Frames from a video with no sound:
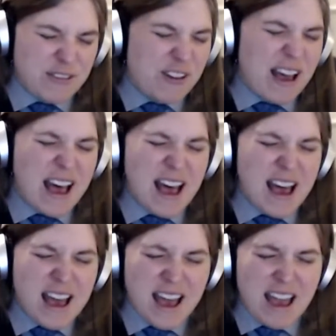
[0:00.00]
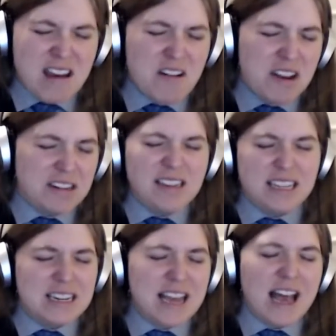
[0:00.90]
fire in
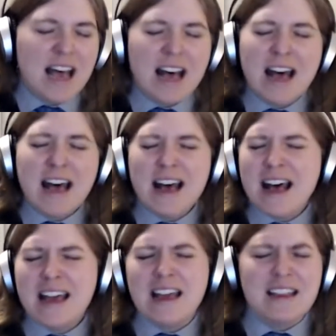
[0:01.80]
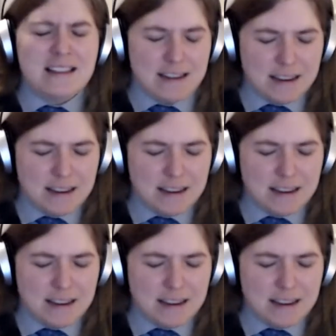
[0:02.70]
the night,